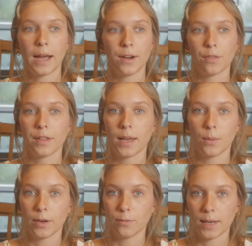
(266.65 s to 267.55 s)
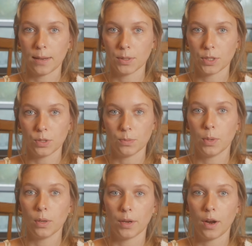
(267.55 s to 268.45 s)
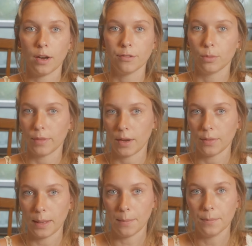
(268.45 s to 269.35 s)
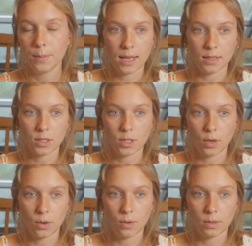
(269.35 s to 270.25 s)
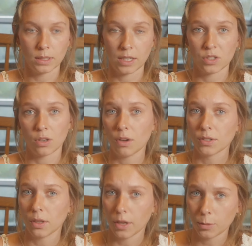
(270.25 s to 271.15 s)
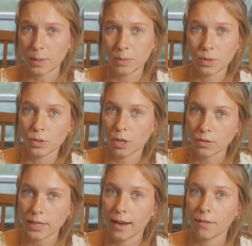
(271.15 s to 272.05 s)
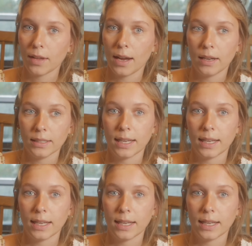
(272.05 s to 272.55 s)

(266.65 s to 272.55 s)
I don't think I would have been able to pull it off without them. And so there's also a lot of people who don't have that.